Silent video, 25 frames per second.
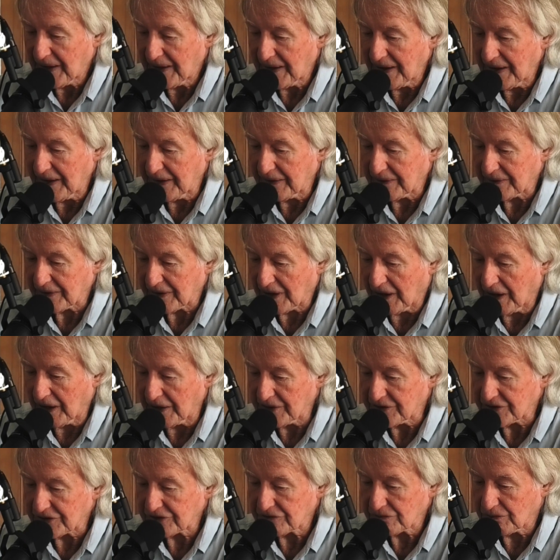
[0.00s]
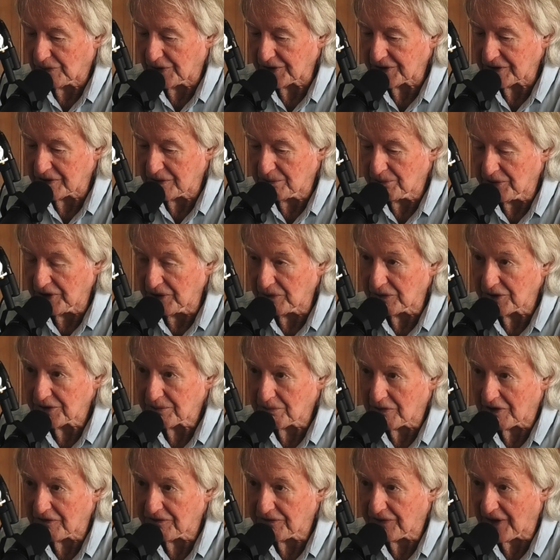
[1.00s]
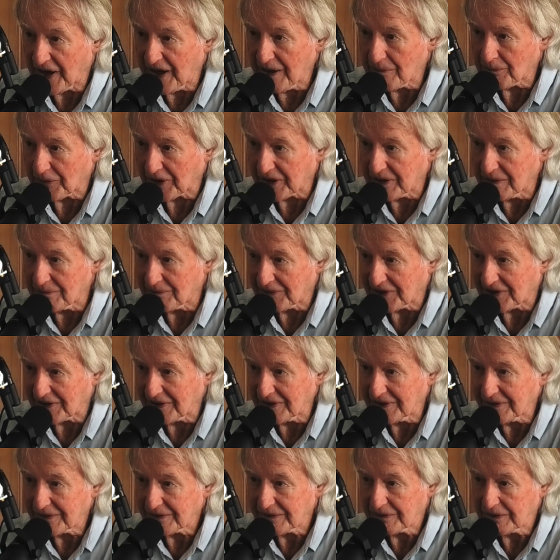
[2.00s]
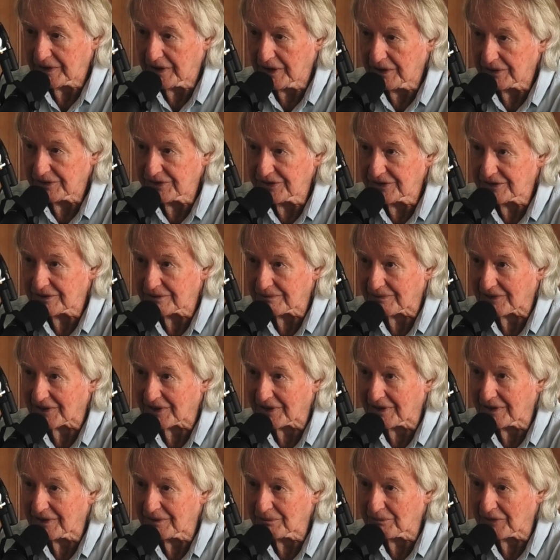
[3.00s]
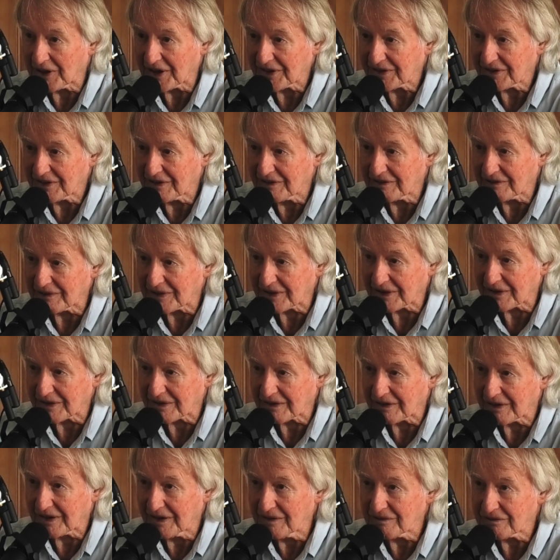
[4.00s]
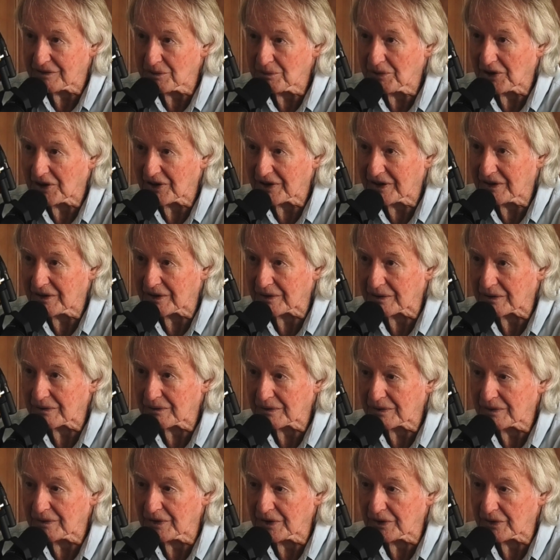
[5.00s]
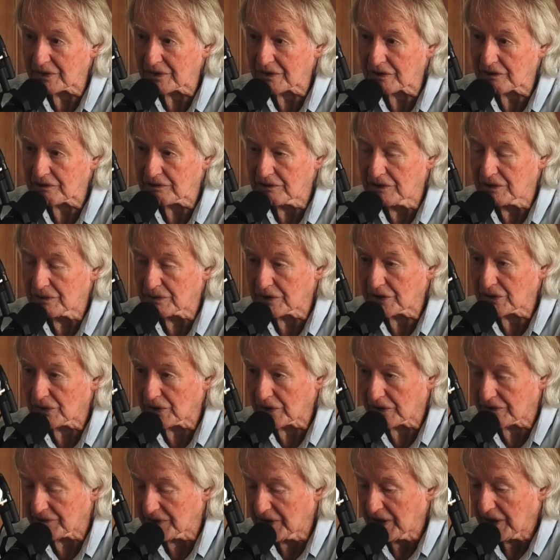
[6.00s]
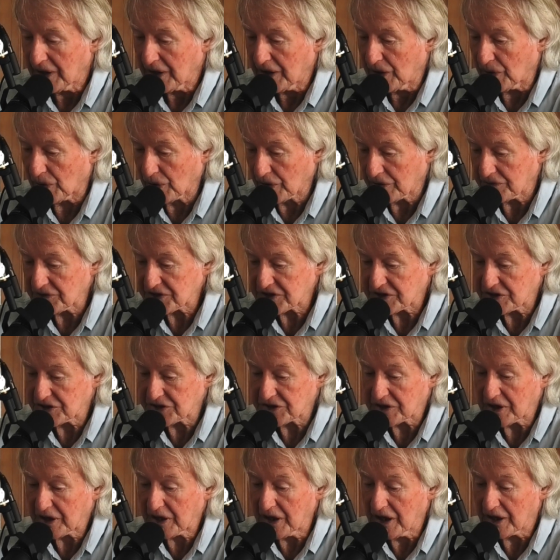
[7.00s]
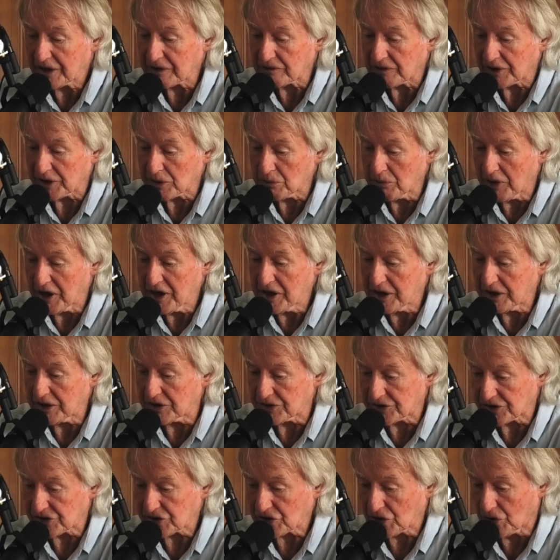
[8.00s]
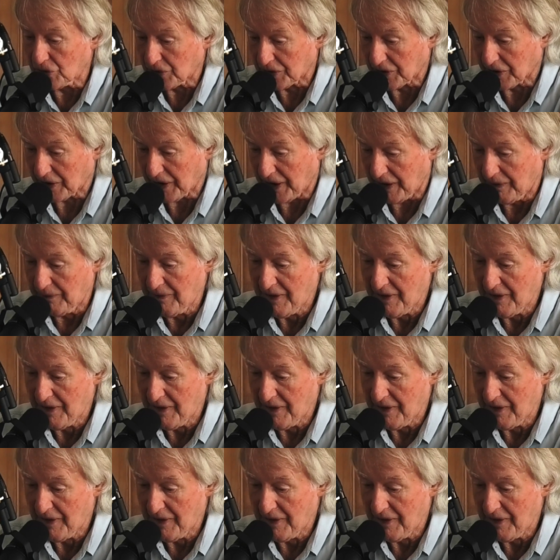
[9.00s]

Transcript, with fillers: and I just wanted to be with my family, my kids, my mother, and everybody, and, and the crew, and all of all of us together. And the media just couldn't;